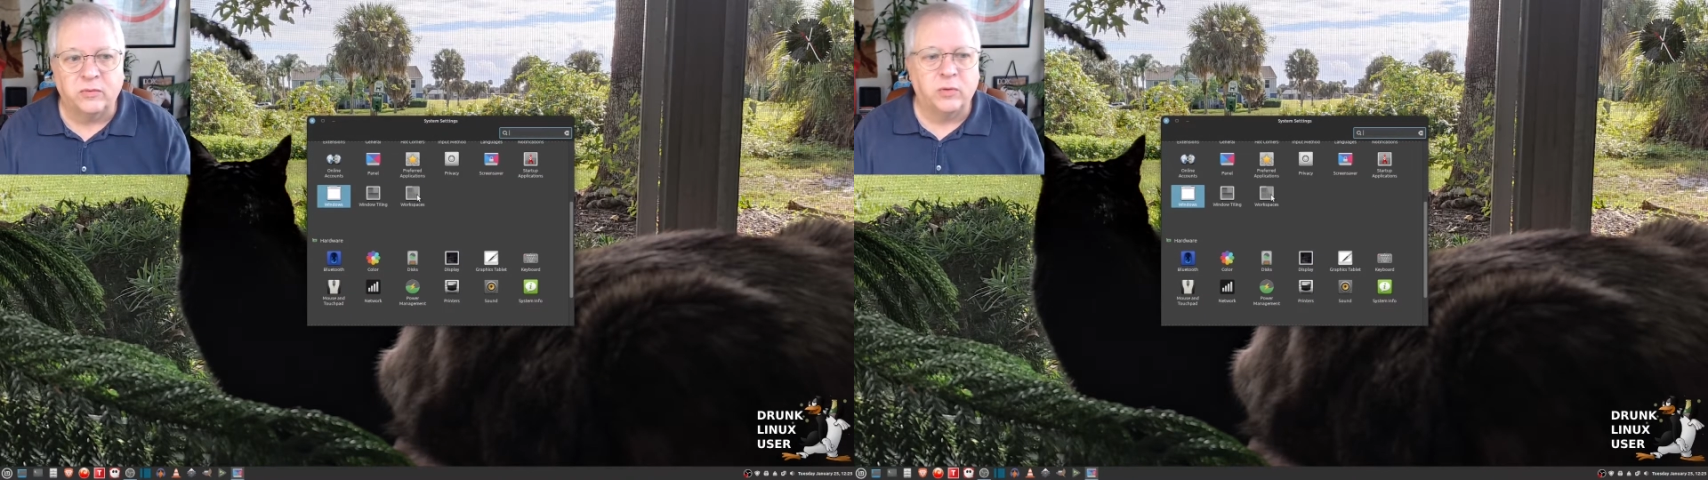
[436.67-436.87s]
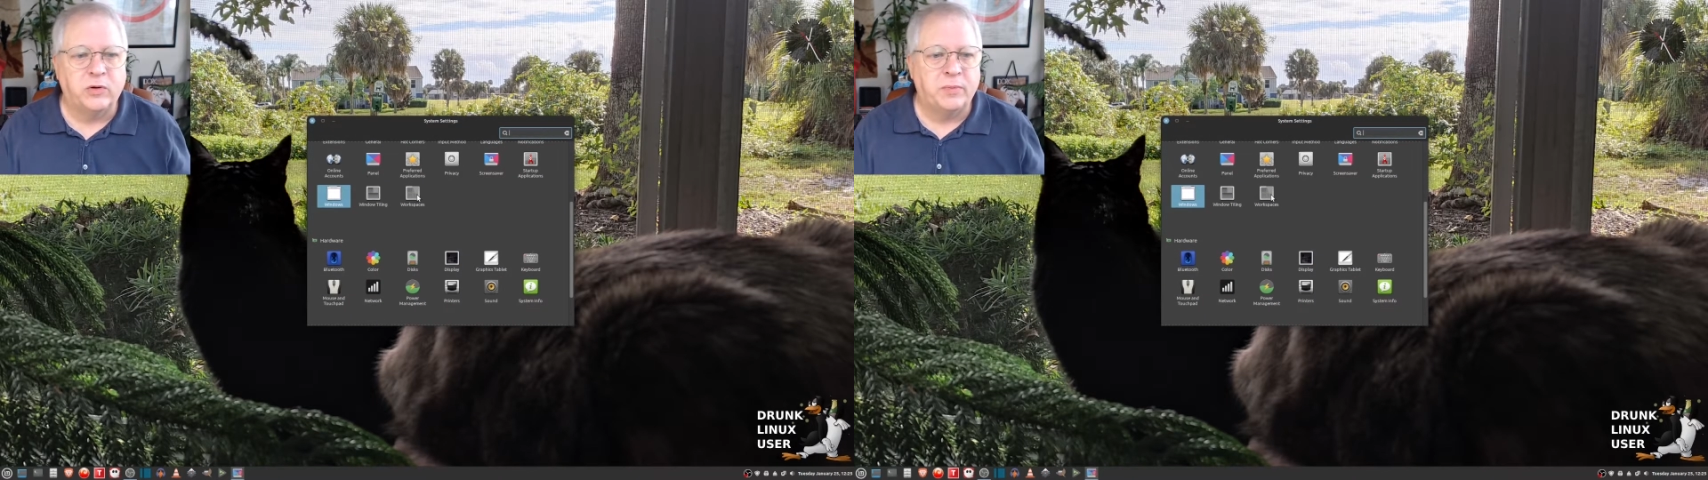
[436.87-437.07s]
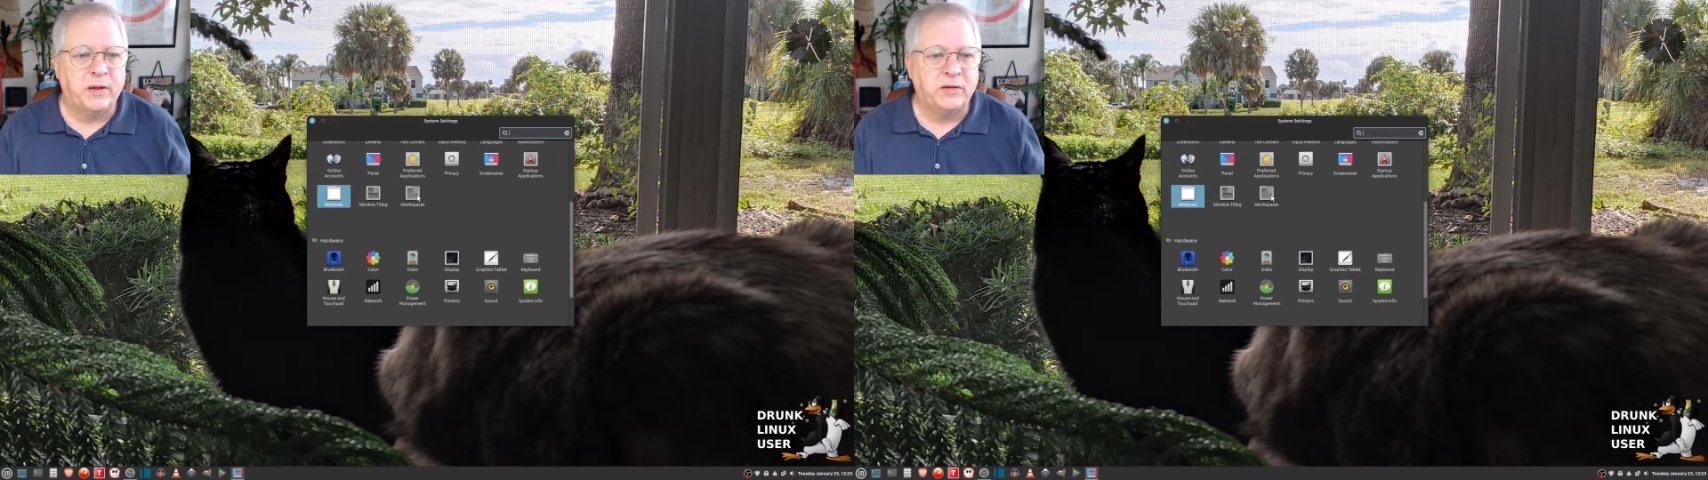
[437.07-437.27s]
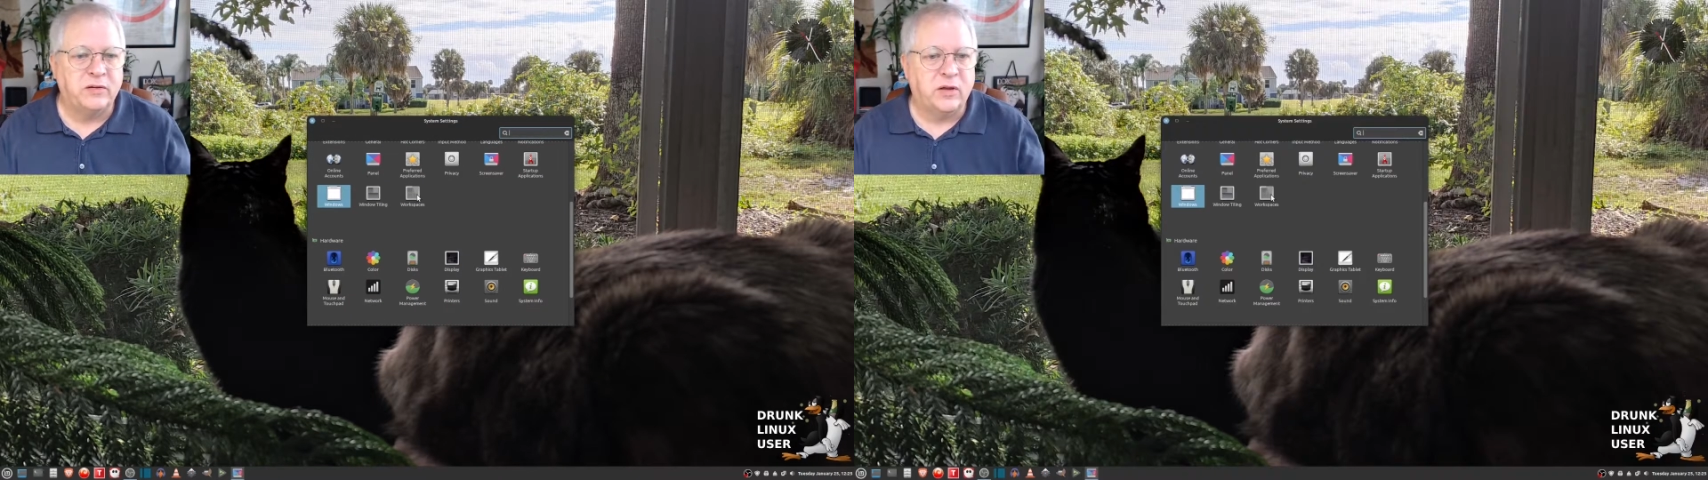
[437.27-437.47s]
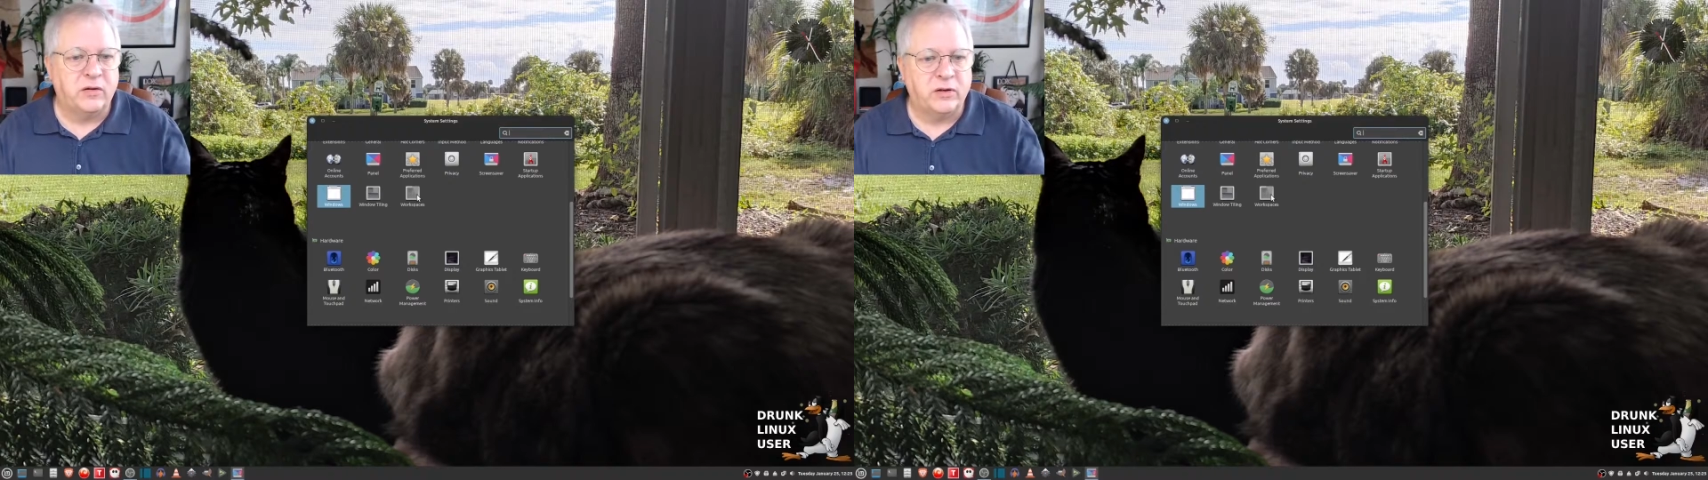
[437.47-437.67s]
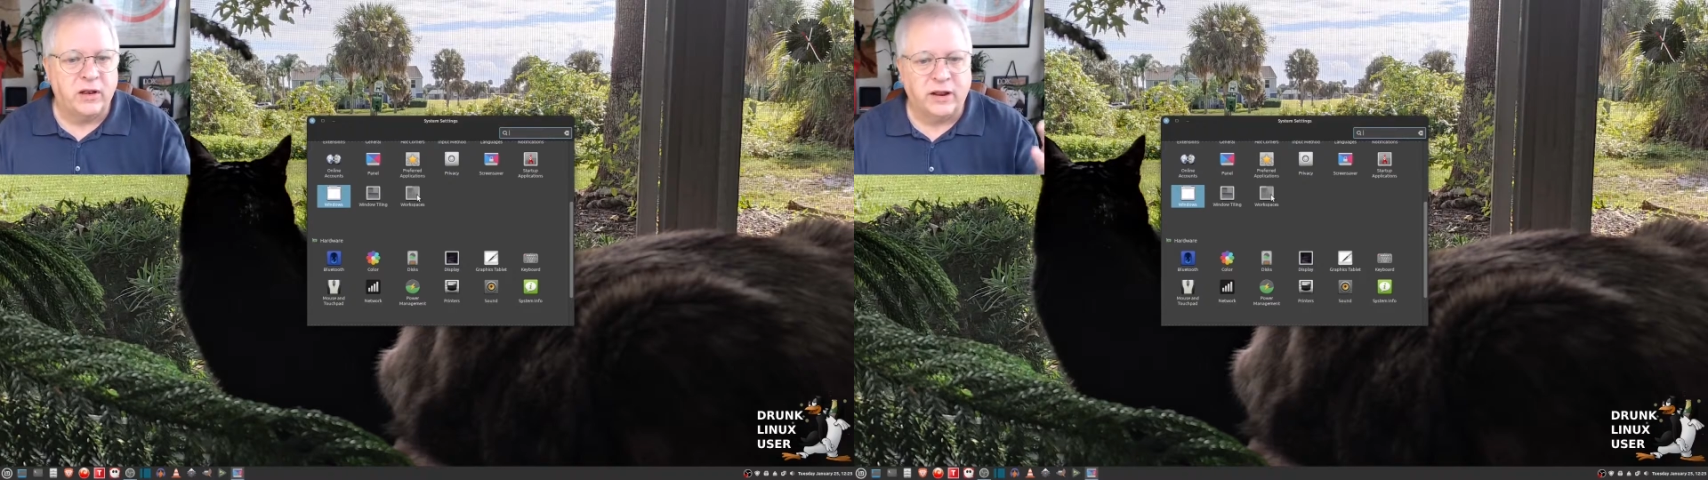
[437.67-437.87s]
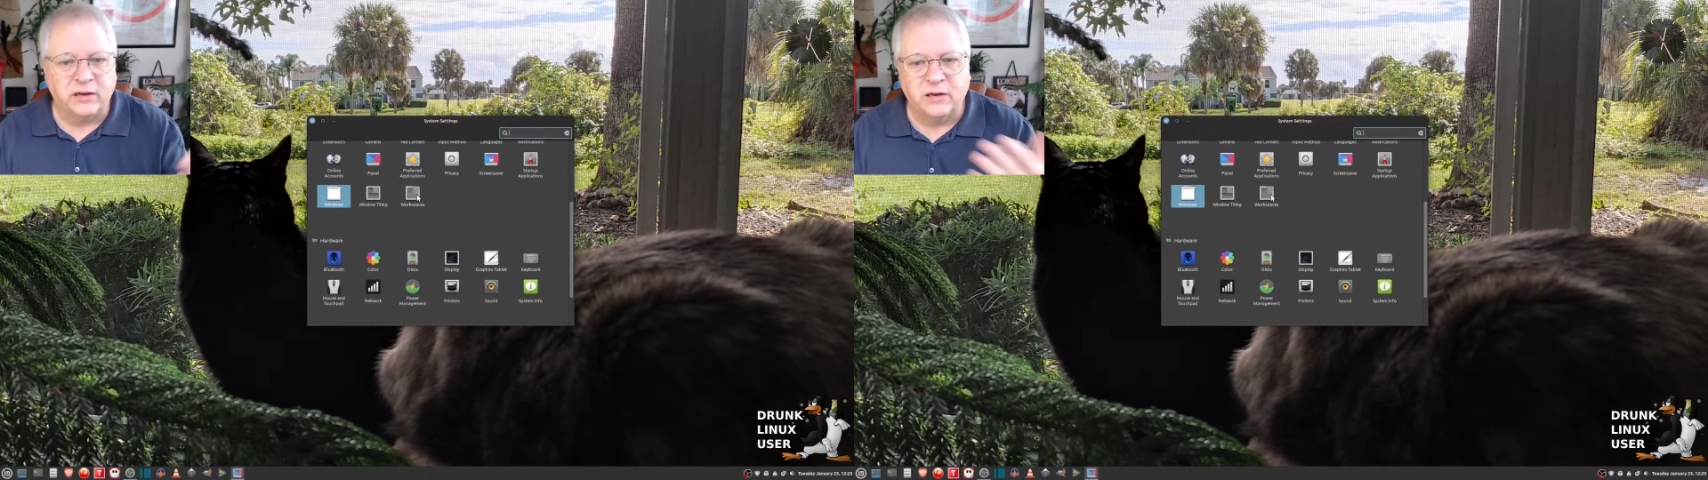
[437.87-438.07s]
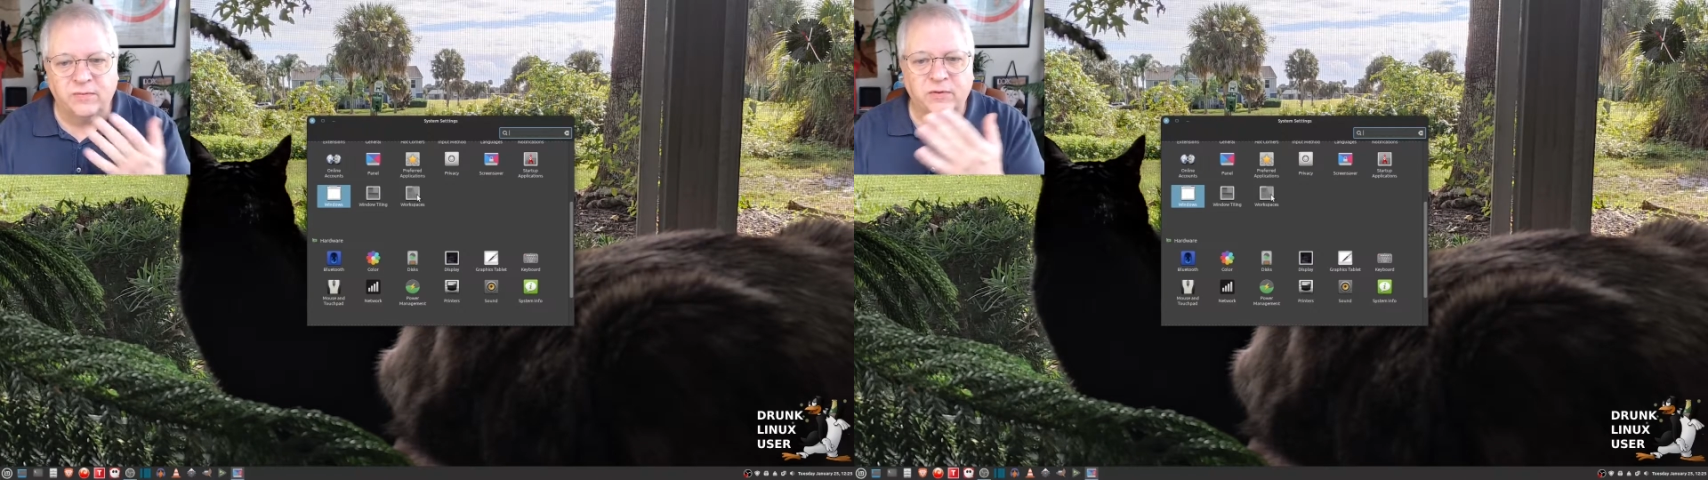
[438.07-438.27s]
Workspaces are
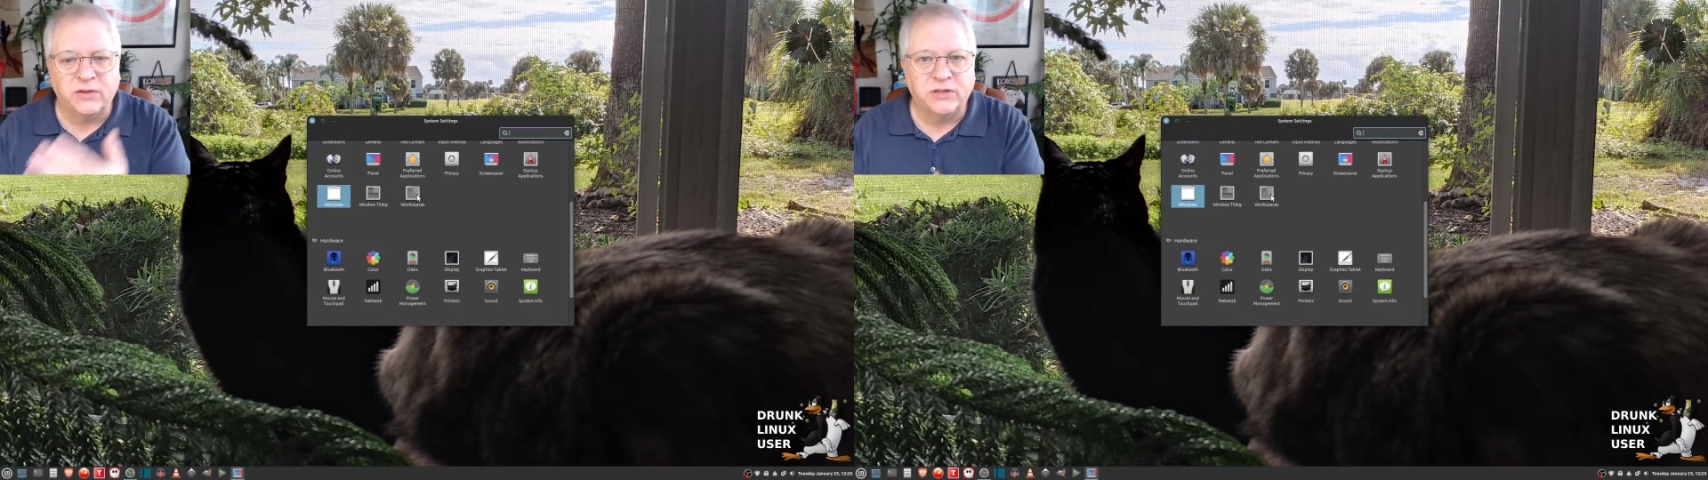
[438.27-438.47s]
like different